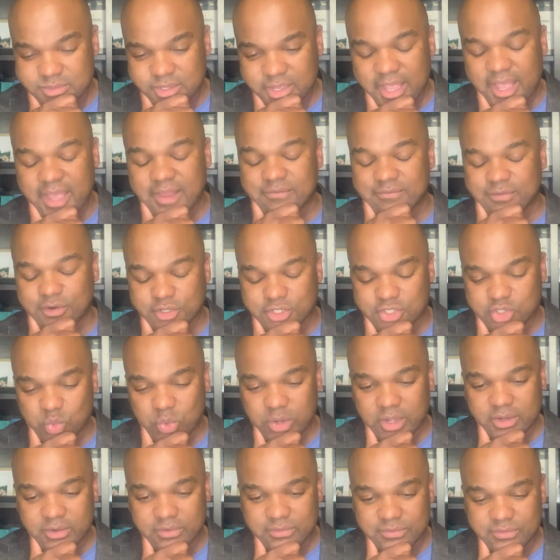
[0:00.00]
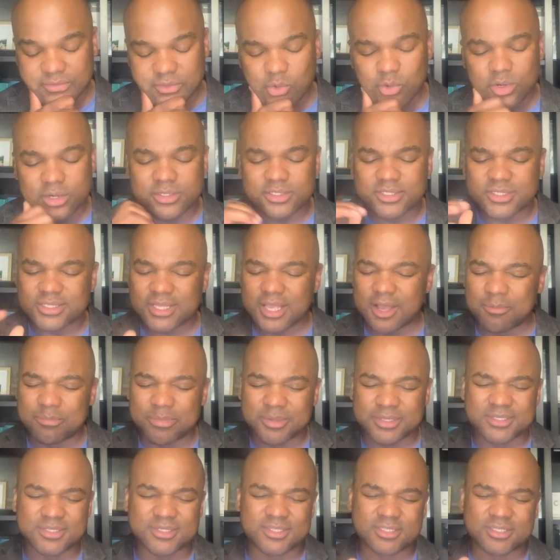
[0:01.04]
and verse 12. Lord, just help
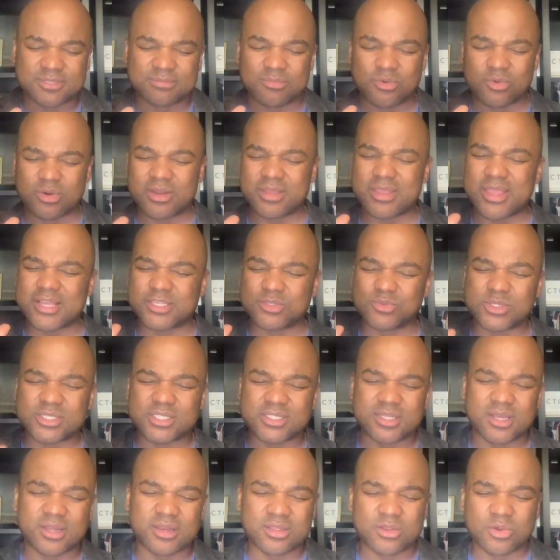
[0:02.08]
us this morning as we study